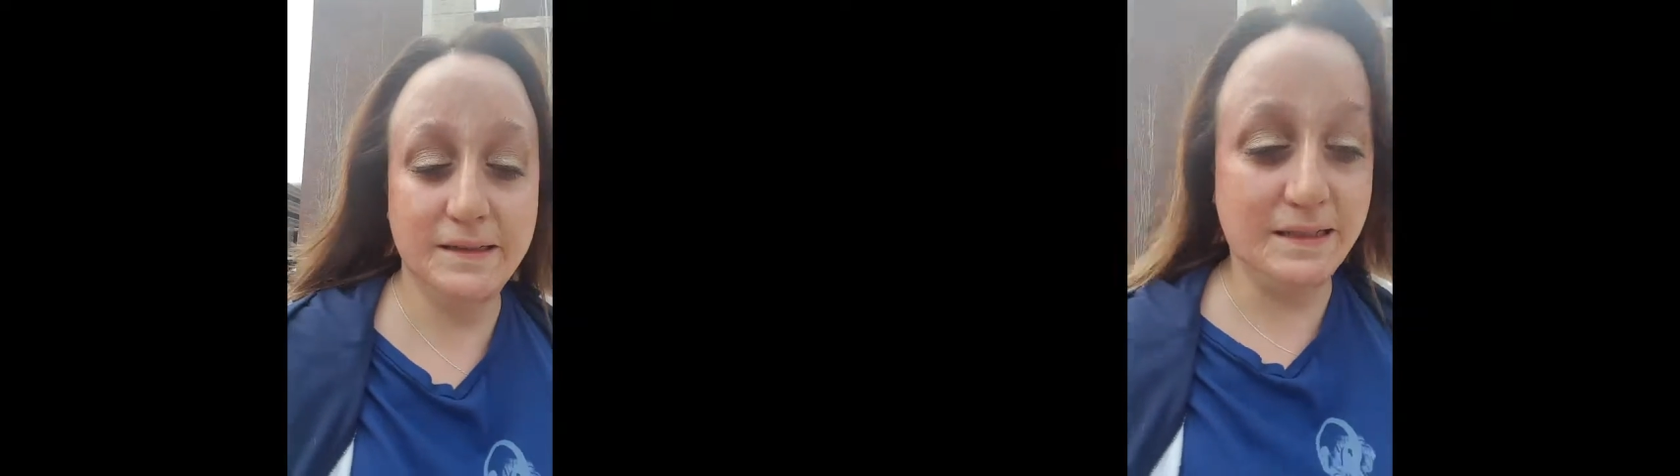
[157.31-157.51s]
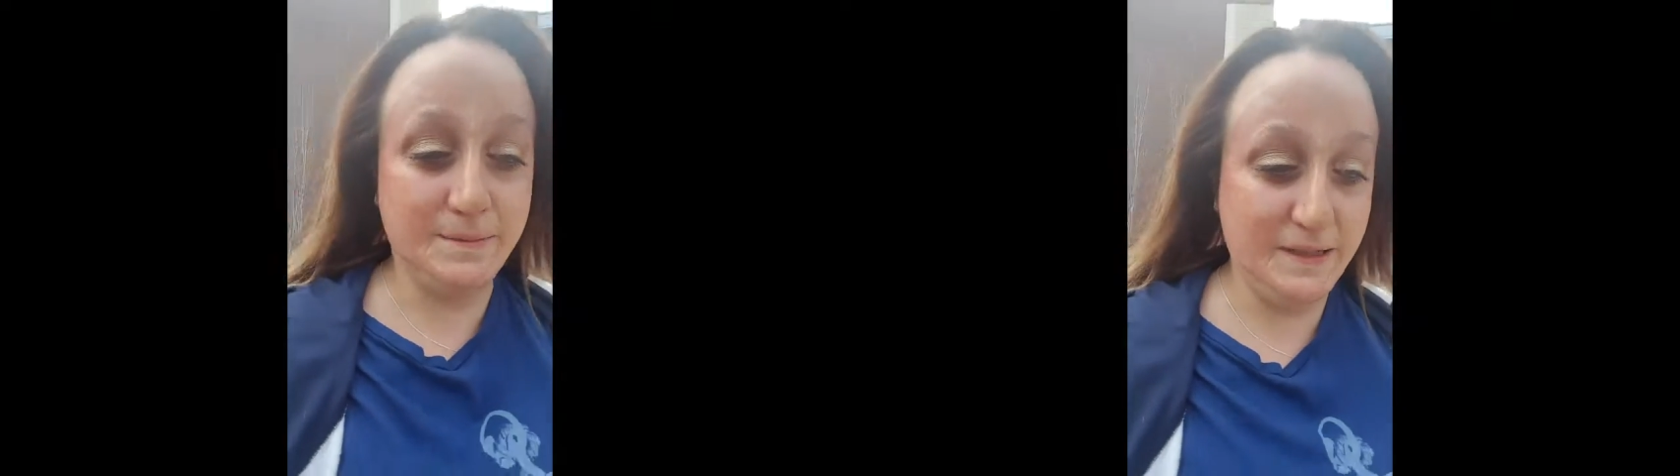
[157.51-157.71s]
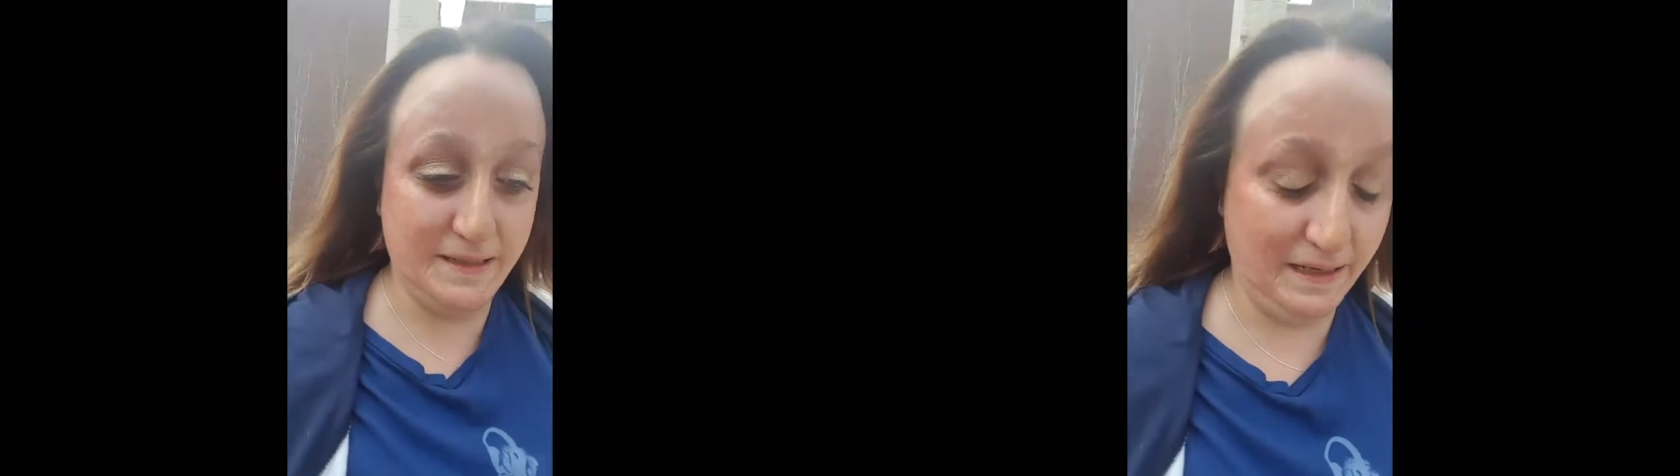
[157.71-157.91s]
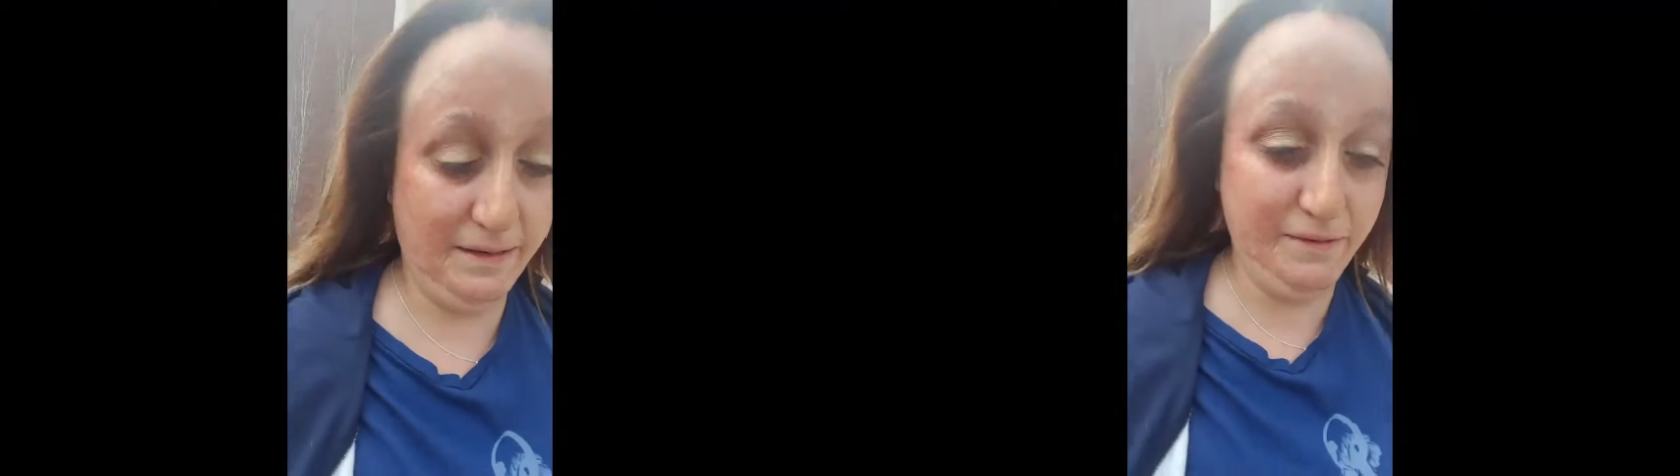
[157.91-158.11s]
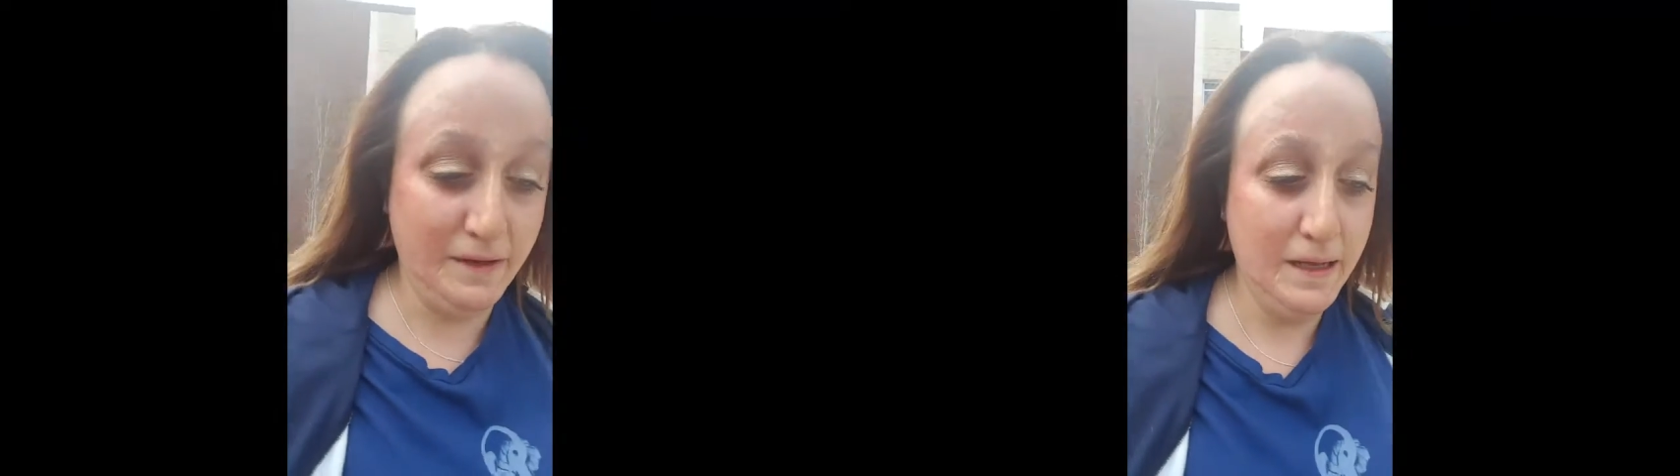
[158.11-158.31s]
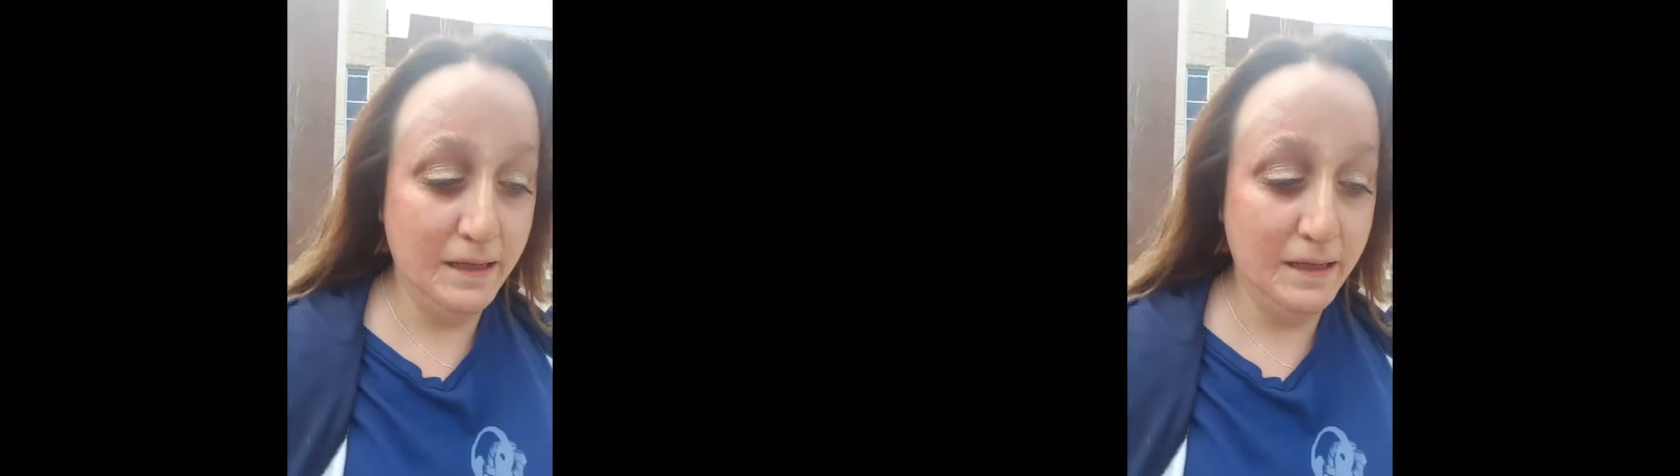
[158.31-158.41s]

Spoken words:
to be safe.